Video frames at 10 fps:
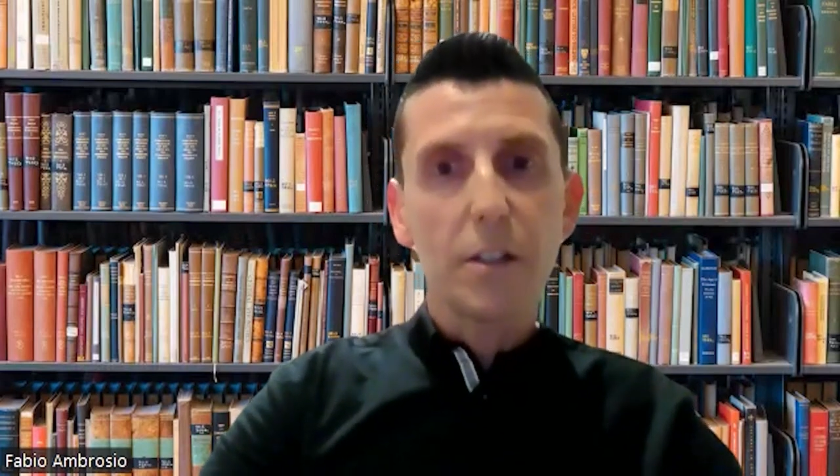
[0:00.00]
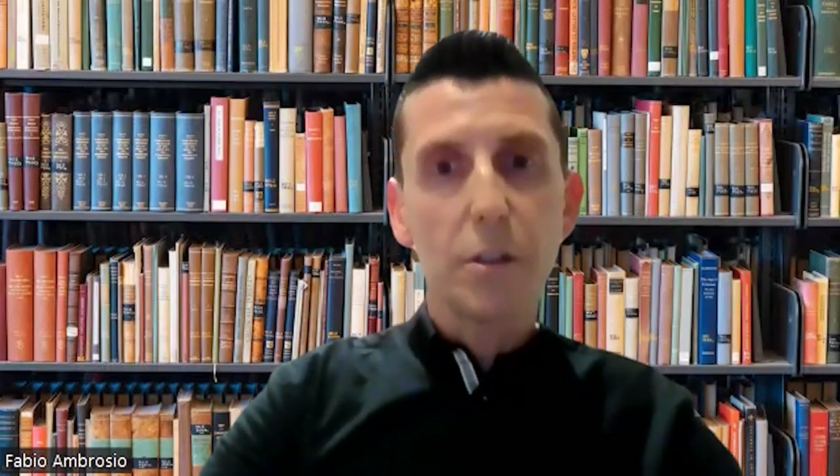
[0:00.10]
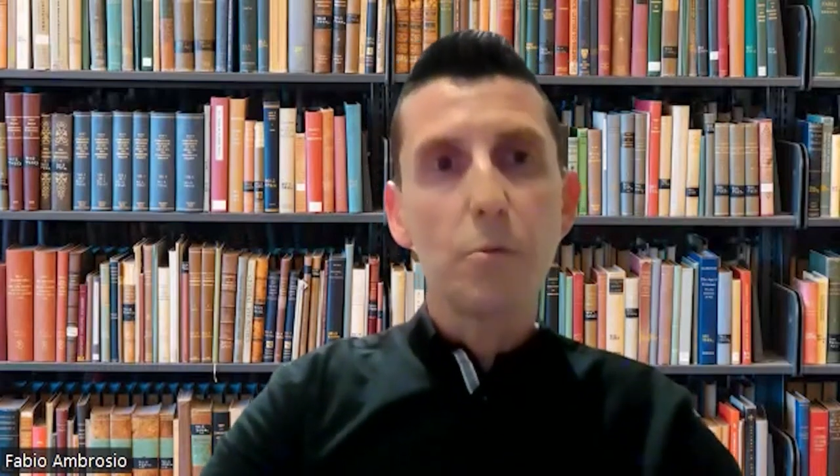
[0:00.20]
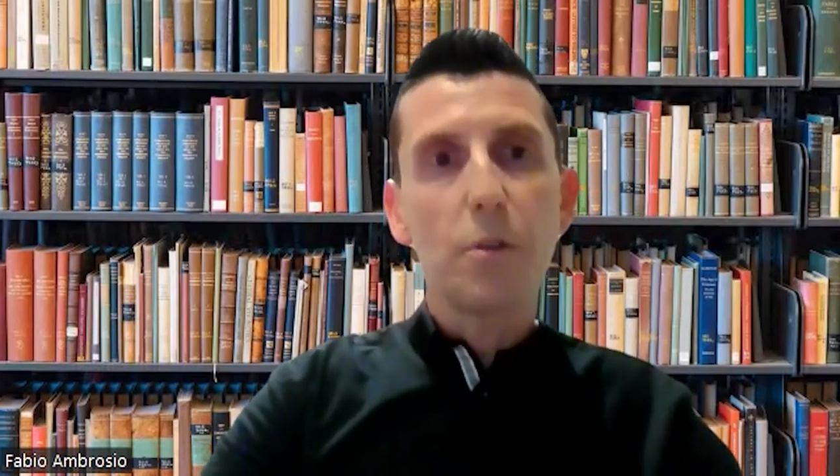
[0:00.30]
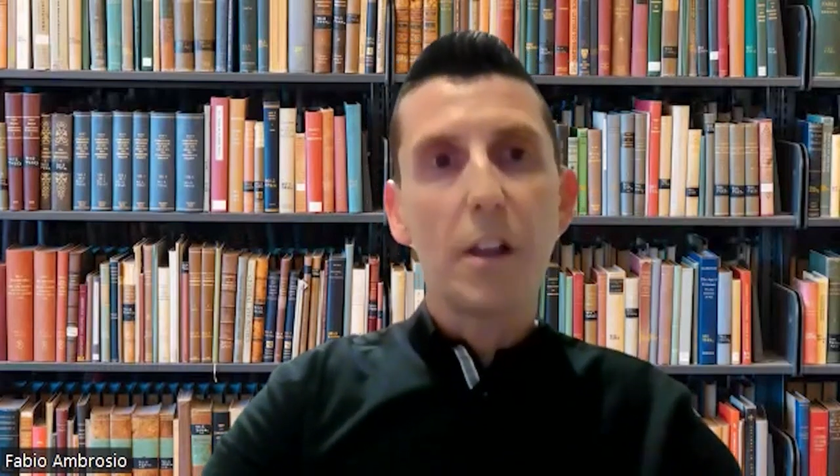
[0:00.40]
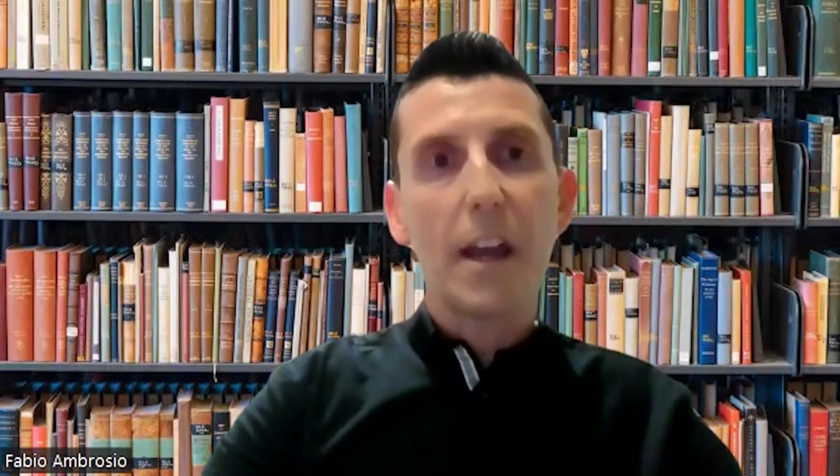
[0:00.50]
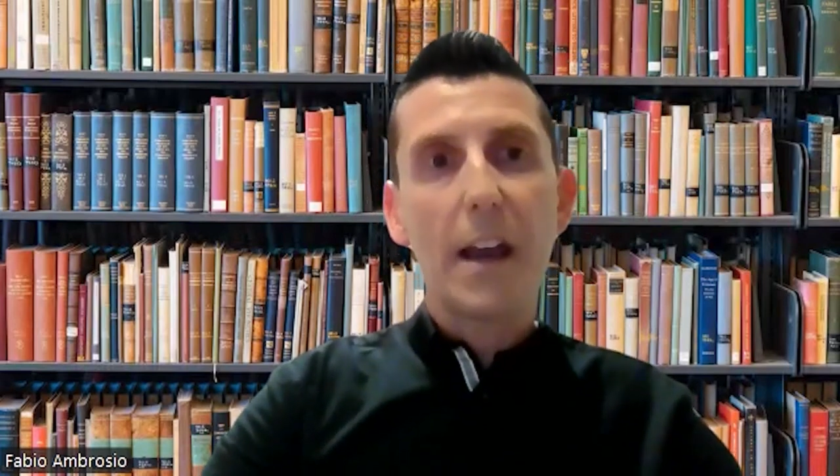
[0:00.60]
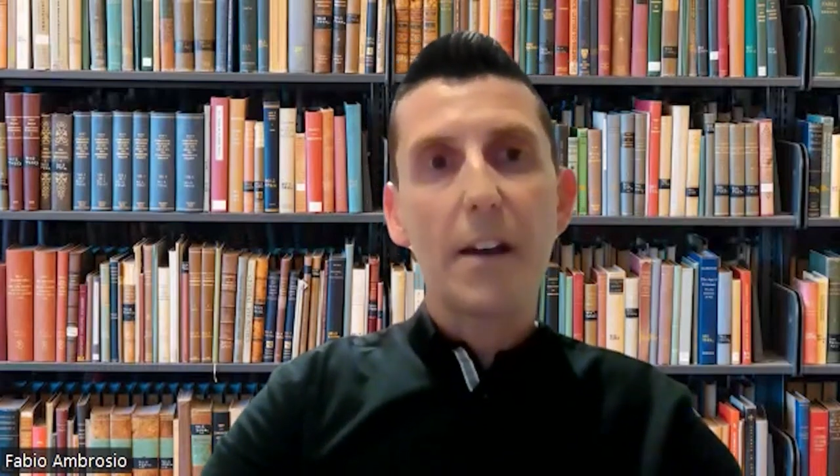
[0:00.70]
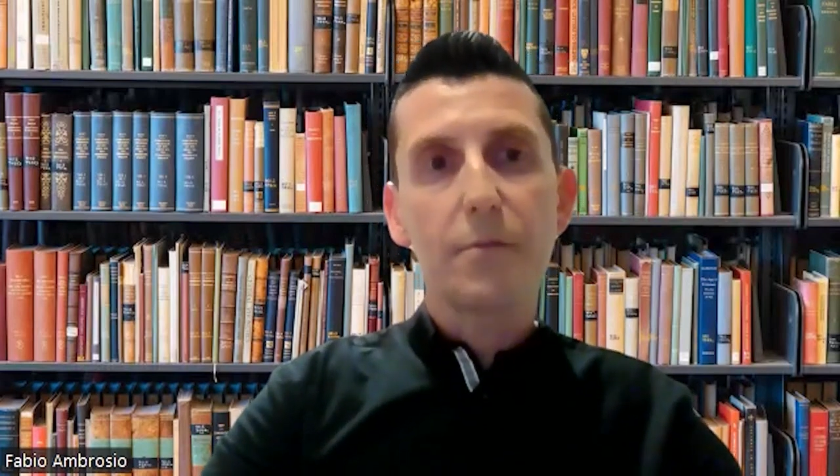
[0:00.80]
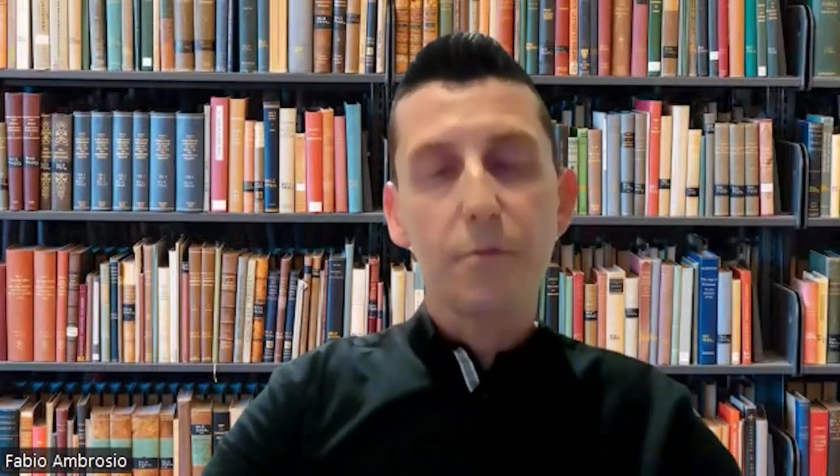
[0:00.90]
you will
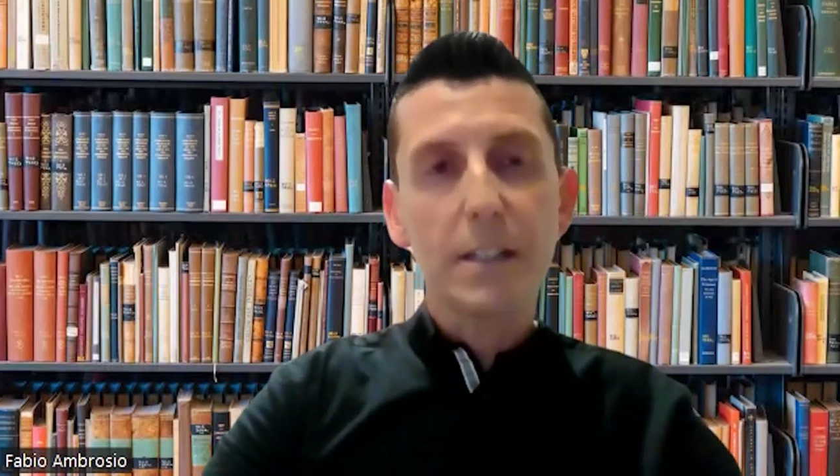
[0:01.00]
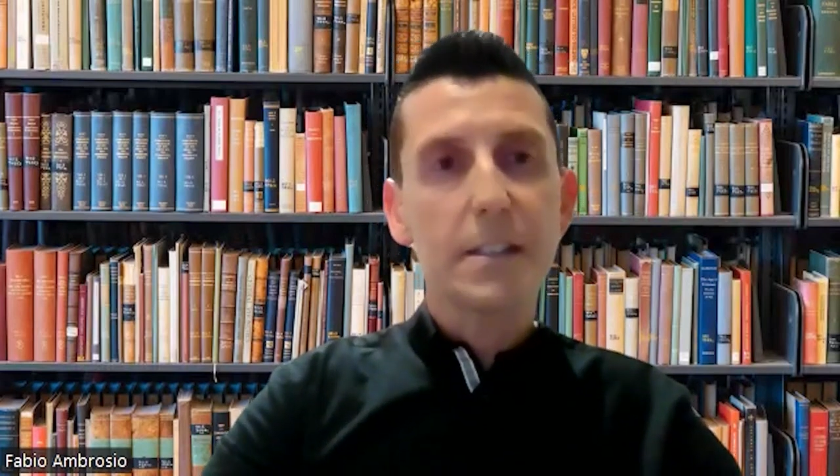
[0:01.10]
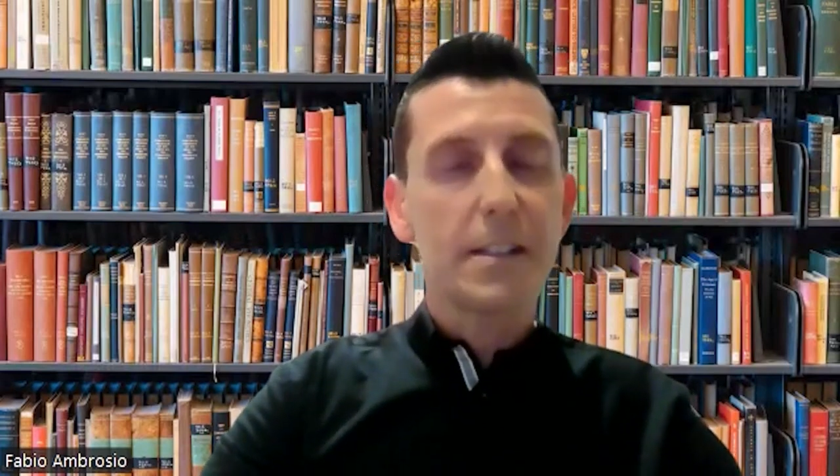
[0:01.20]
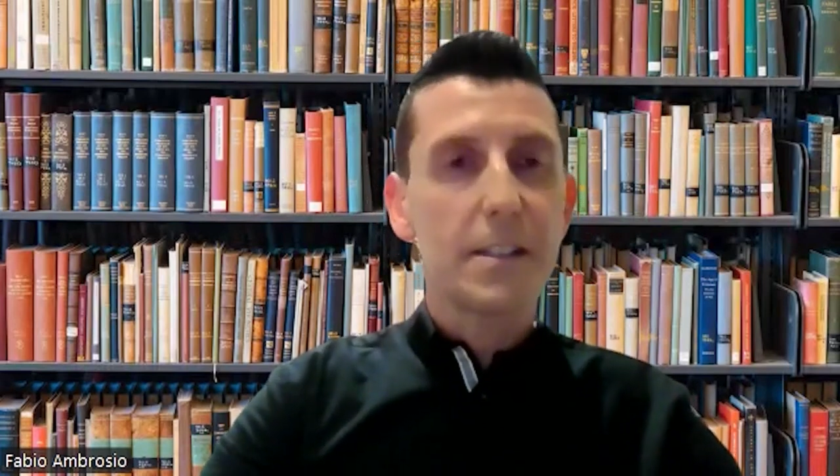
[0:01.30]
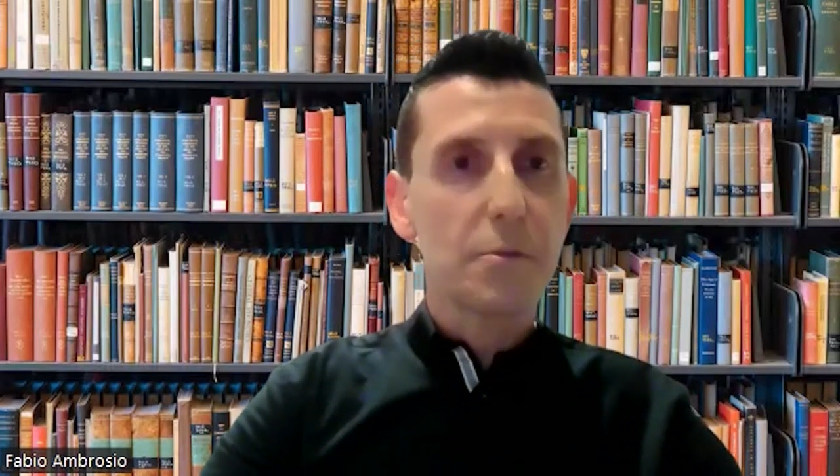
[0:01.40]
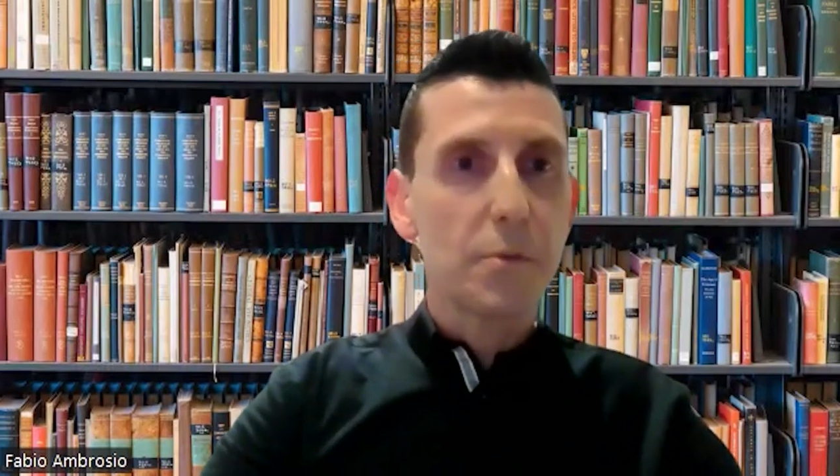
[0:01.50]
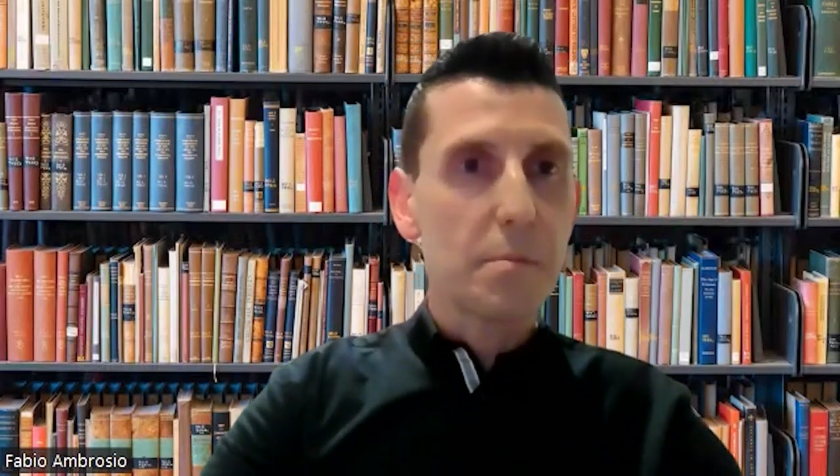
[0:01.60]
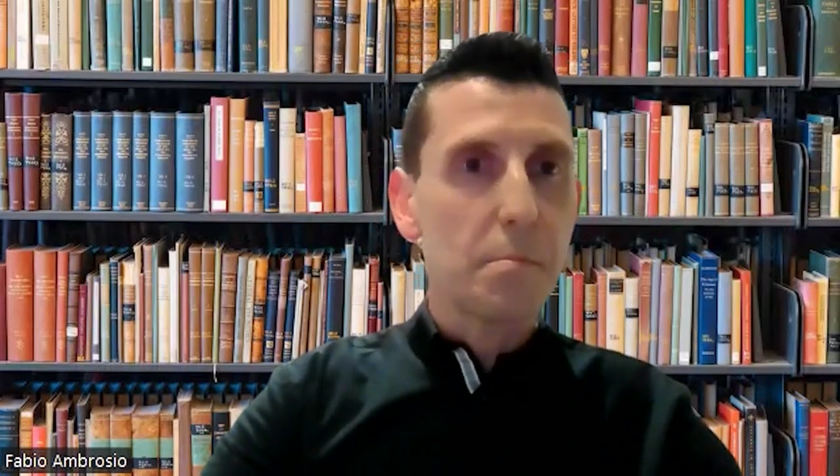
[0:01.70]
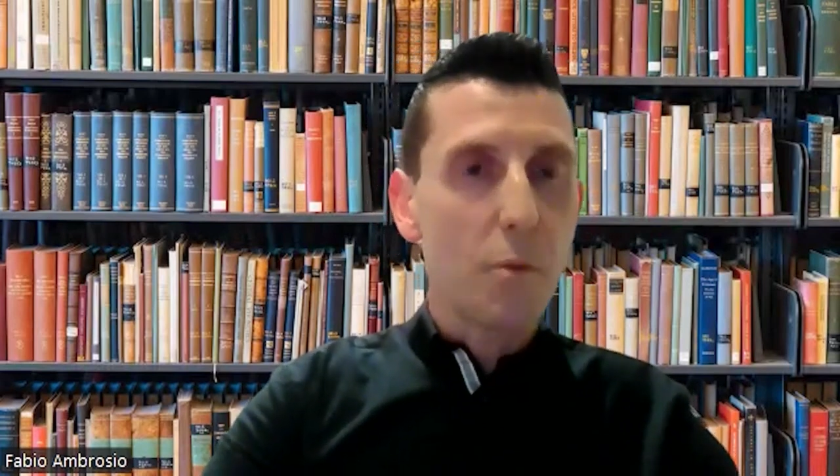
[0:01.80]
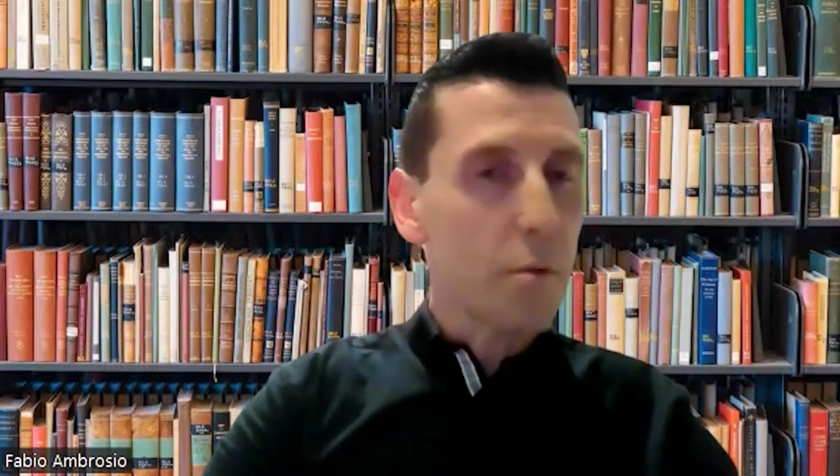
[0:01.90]
have residents
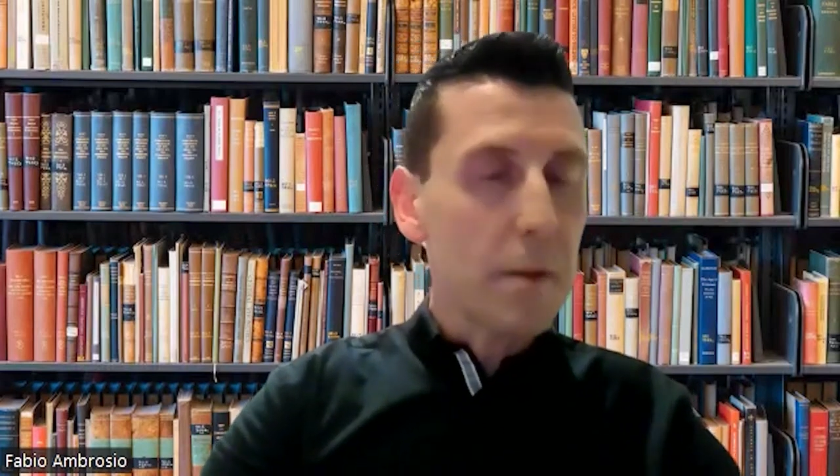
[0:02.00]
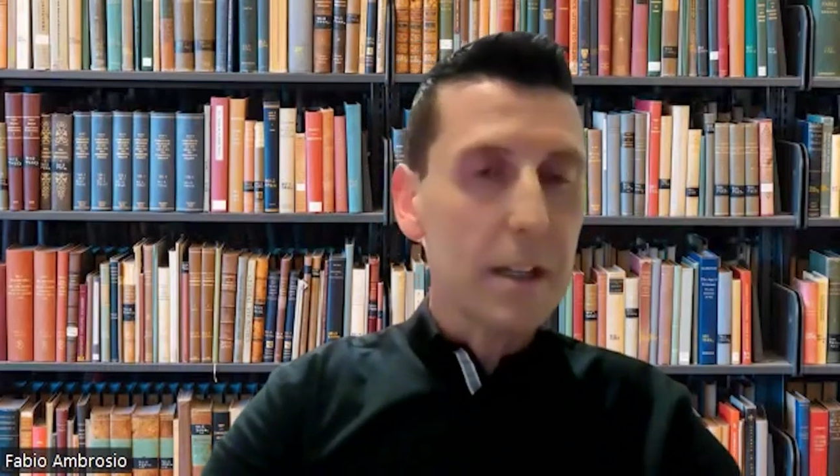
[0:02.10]
with more